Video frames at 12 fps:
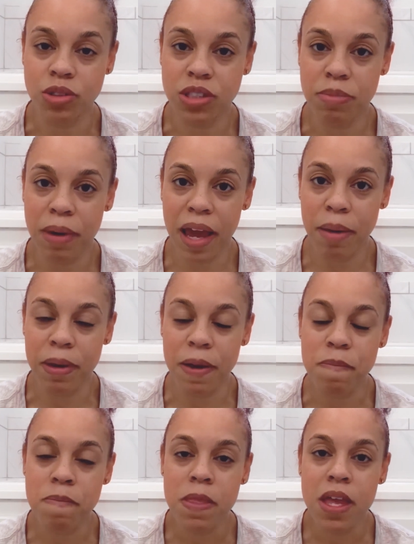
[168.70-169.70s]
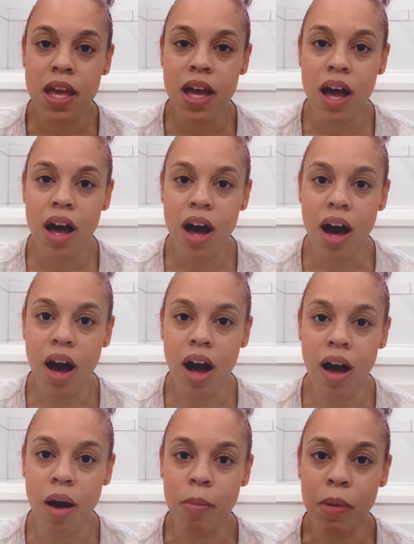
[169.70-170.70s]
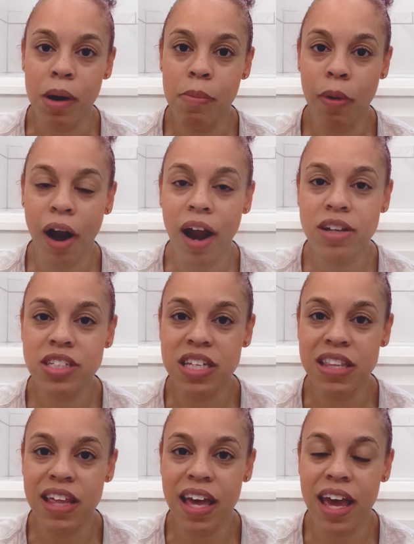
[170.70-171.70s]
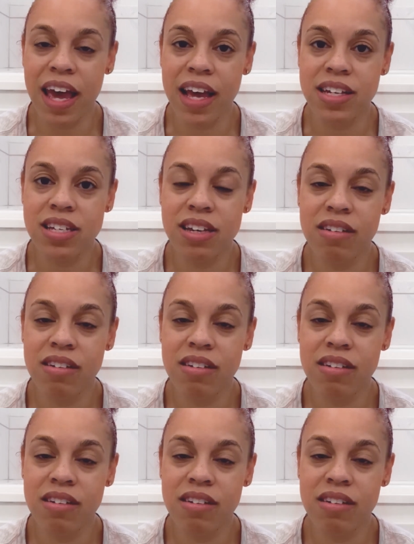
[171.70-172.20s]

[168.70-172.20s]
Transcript: the baby. Prior to that,